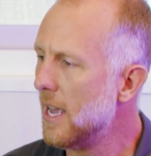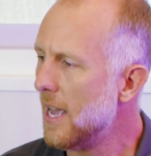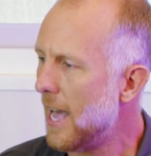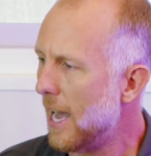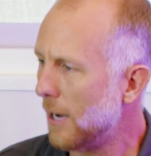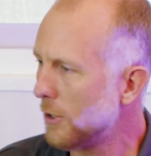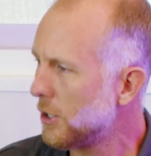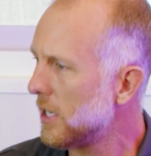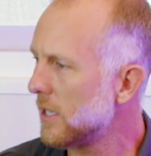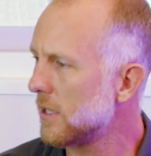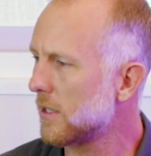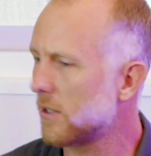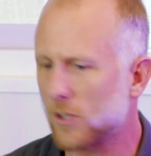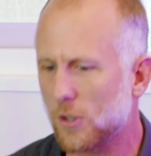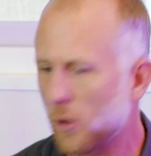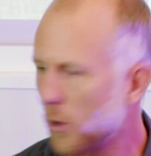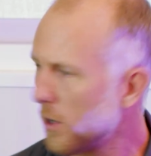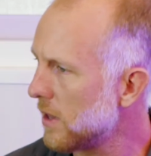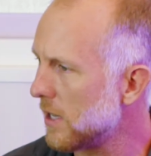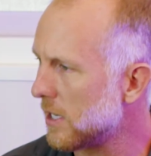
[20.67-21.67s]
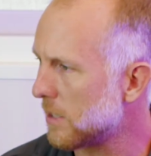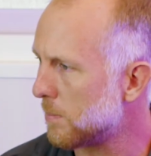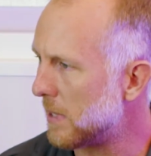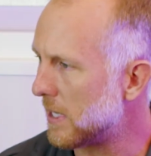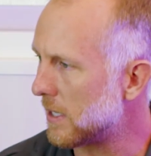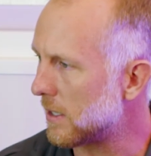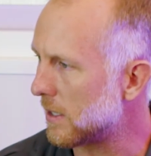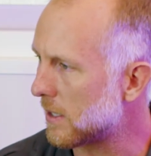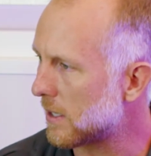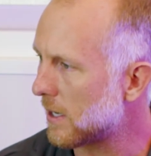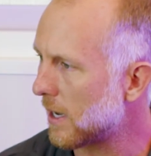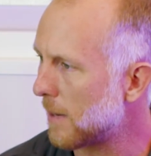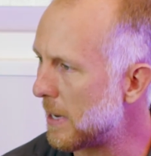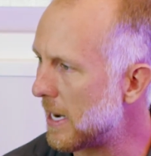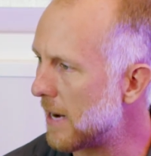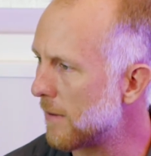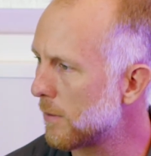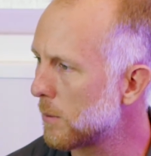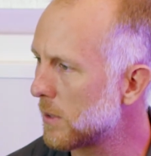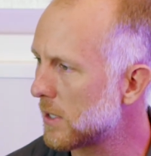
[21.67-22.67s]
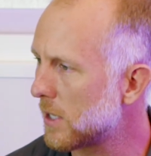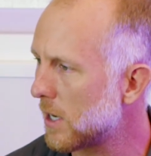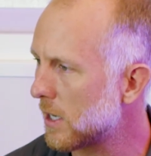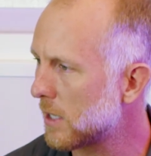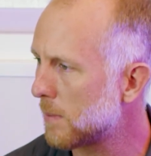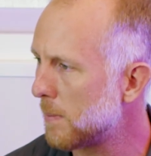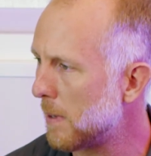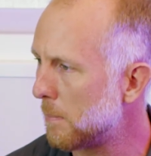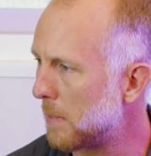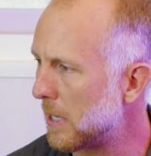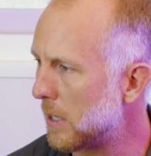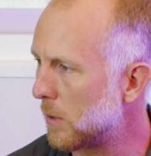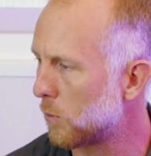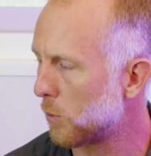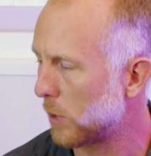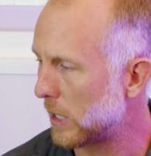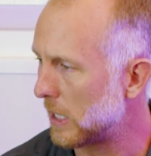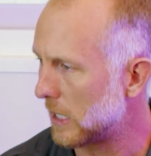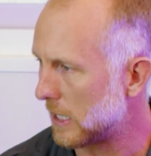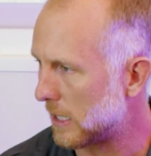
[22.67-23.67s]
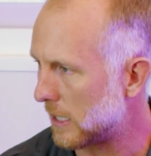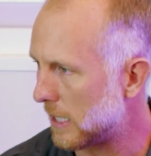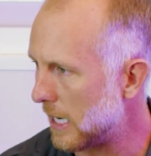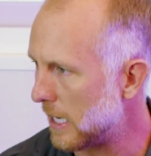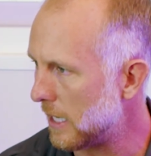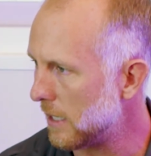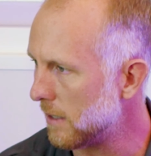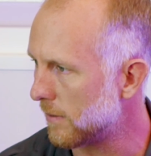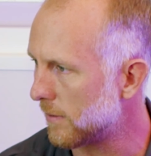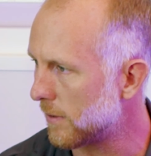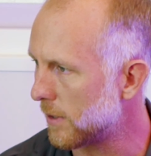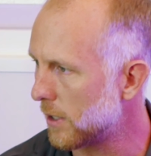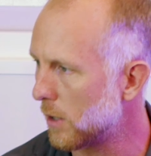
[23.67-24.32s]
How'd you get started in this business? I mean, everyone talks about being in real estate and,